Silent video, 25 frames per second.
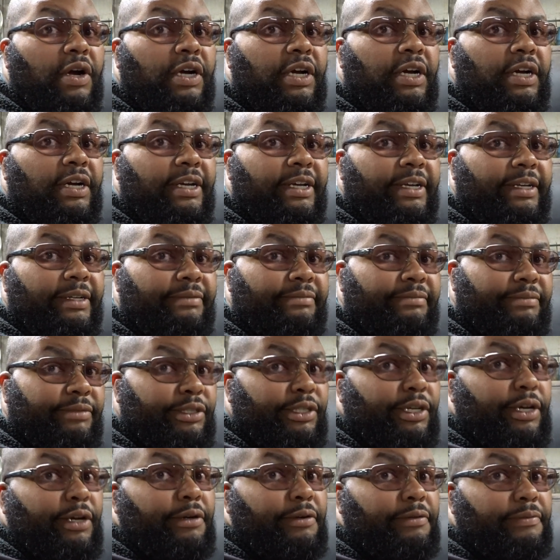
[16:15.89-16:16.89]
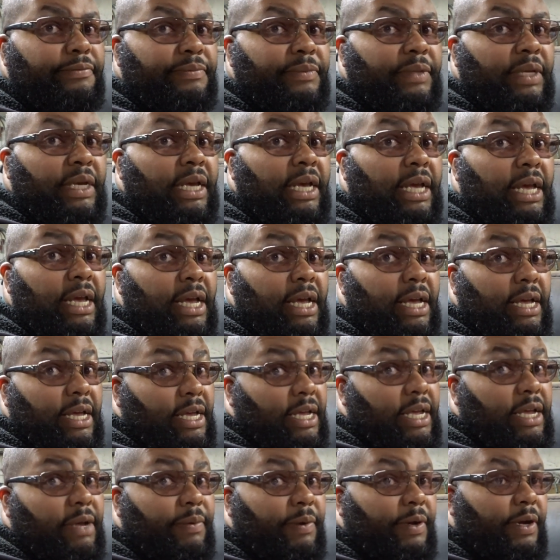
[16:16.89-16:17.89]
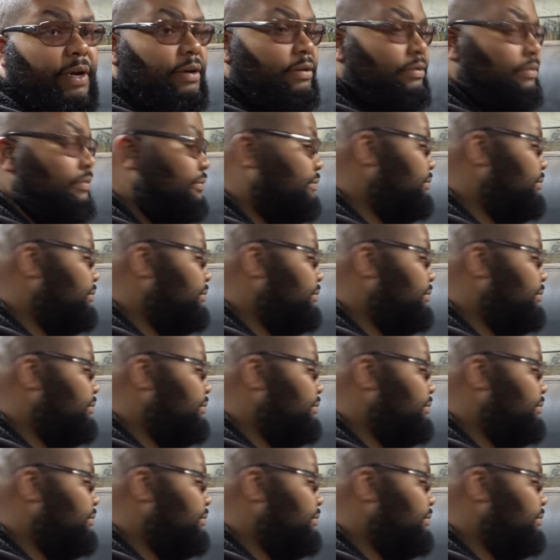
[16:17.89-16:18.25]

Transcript: cooking so here we go